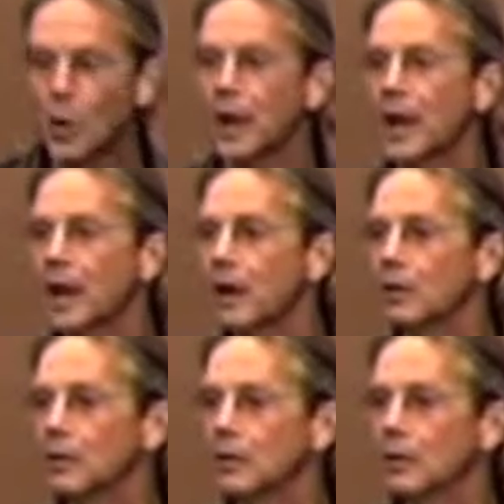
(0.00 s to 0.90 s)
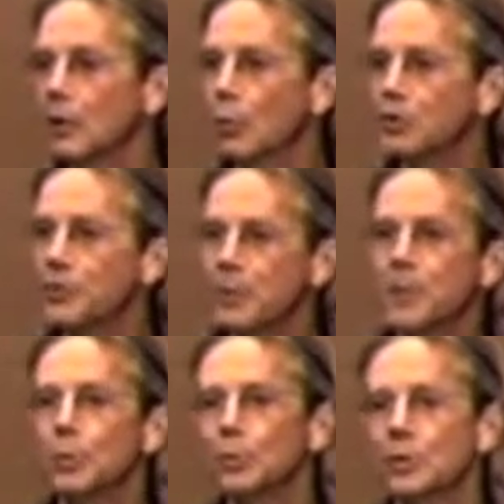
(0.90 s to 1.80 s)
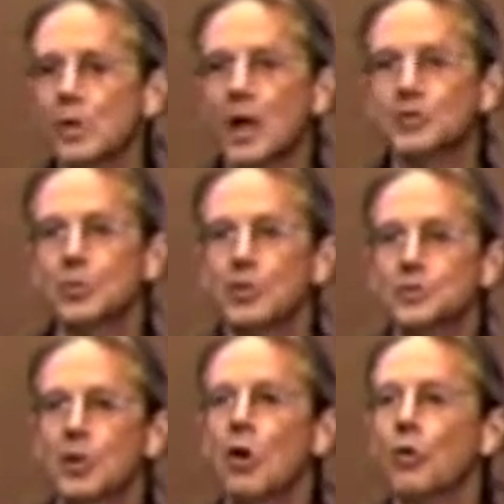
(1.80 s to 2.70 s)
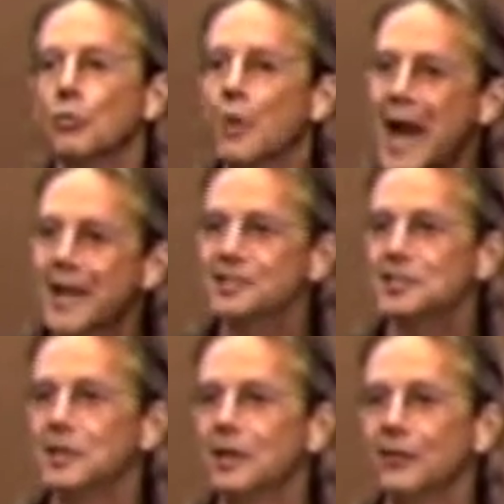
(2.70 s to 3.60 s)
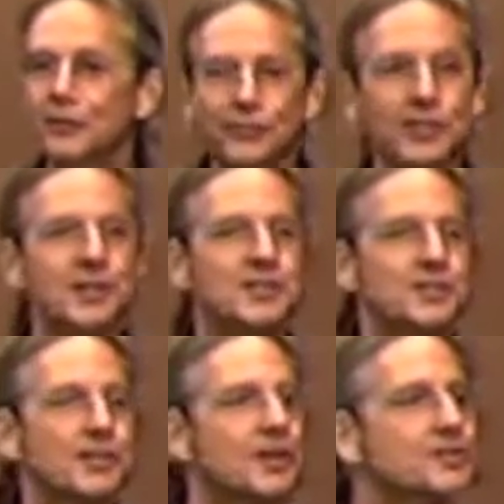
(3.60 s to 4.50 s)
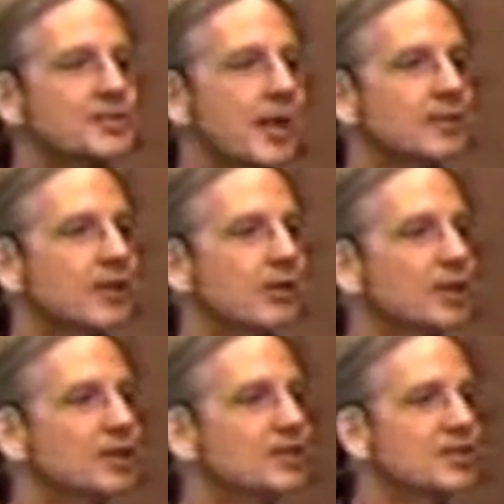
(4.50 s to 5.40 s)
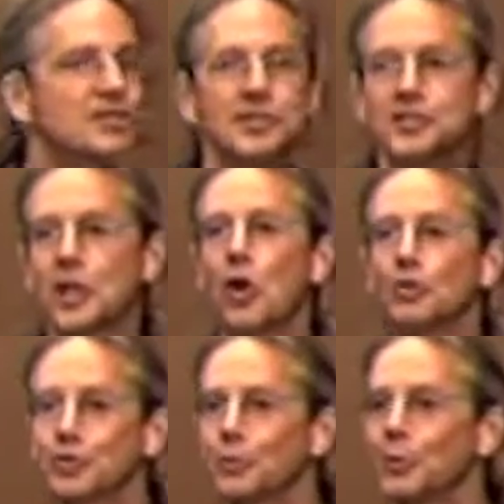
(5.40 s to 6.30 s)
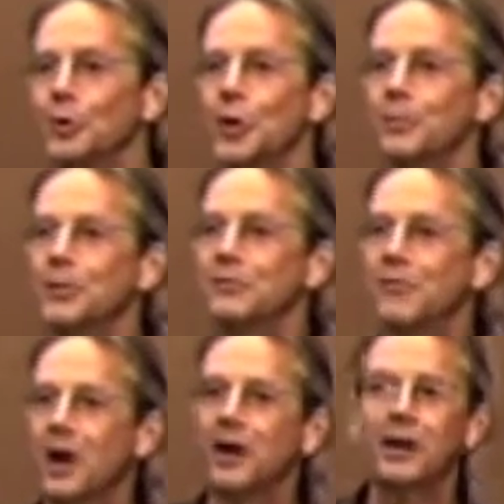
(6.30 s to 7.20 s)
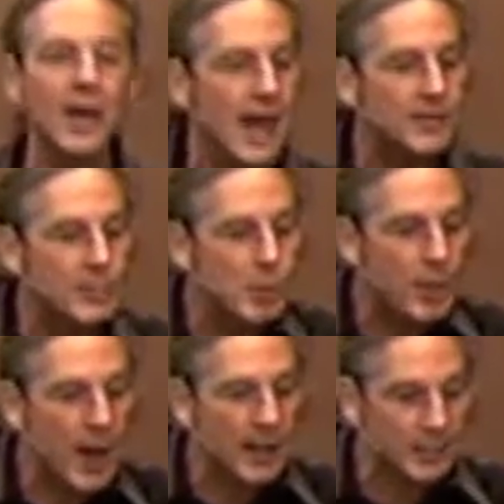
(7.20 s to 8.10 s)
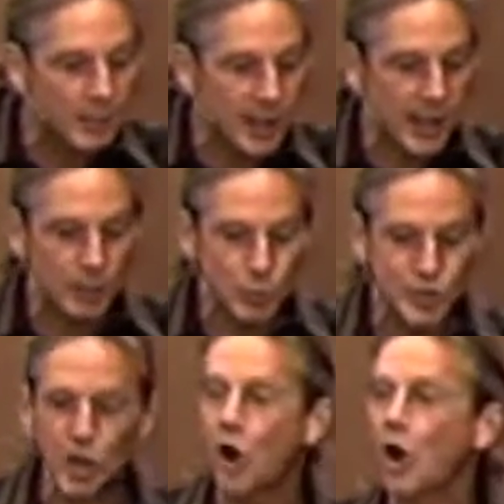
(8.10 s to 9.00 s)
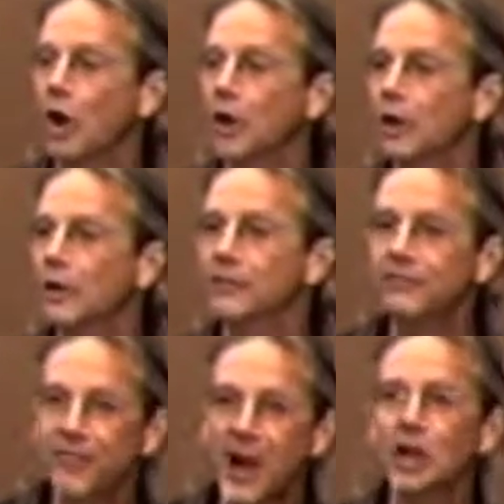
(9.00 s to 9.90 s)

went out, what the people realized was that all the rats and the fleas and the unsanitary conditions had also burned up in the fire, and the bubonic plague was gone. The fire